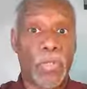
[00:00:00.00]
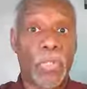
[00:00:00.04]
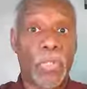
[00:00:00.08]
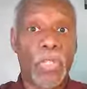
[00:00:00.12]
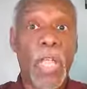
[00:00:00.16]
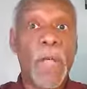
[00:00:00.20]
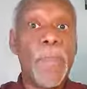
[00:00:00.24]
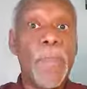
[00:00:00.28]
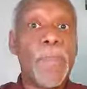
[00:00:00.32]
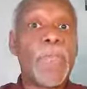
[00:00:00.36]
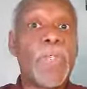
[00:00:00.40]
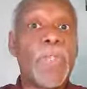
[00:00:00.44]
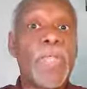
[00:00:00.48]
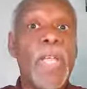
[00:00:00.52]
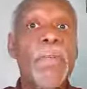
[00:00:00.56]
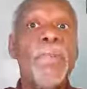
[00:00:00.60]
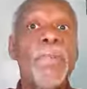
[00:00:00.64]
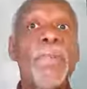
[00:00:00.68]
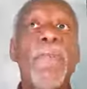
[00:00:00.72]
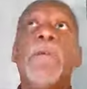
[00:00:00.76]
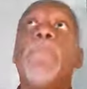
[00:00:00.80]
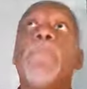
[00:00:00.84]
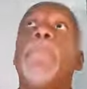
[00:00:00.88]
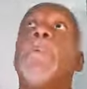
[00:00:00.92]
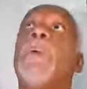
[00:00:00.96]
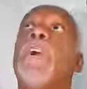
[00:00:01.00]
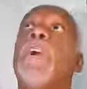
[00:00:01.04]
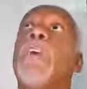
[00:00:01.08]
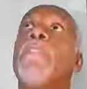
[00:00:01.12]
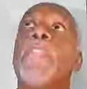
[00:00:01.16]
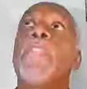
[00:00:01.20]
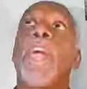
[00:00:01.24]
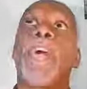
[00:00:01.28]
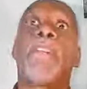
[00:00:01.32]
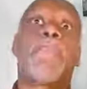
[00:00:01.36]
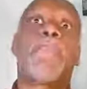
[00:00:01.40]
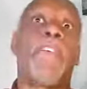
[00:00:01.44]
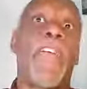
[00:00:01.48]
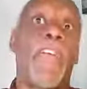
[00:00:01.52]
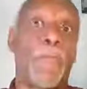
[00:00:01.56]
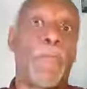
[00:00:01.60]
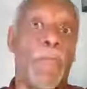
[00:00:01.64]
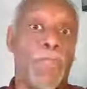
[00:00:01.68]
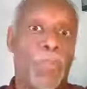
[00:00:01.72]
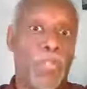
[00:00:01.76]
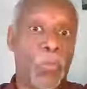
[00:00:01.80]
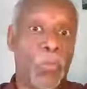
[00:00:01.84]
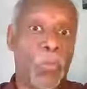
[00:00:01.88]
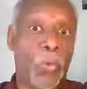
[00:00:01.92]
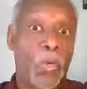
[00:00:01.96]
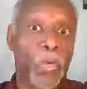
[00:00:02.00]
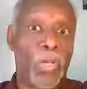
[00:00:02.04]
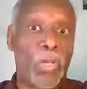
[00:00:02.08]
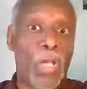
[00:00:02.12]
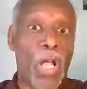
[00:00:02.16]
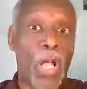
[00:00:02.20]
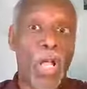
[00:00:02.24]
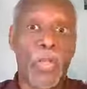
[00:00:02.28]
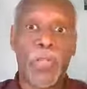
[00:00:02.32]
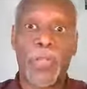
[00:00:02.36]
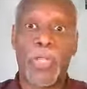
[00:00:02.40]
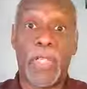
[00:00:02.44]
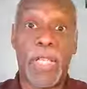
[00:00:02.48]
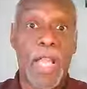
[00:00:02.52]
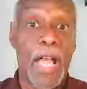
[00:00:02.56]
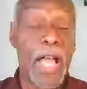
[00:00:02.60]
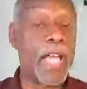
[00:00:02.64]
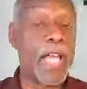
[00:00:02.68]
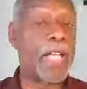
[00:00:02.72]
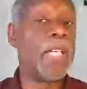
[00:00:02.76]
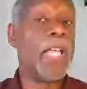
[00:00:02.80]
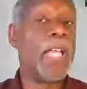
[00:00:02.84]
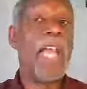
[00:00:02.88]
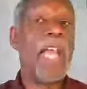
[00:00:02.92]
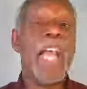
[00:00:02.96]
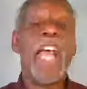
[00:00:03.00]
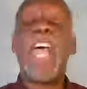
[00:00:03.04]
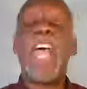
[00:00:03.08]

Some member of that family, somewhere along the line,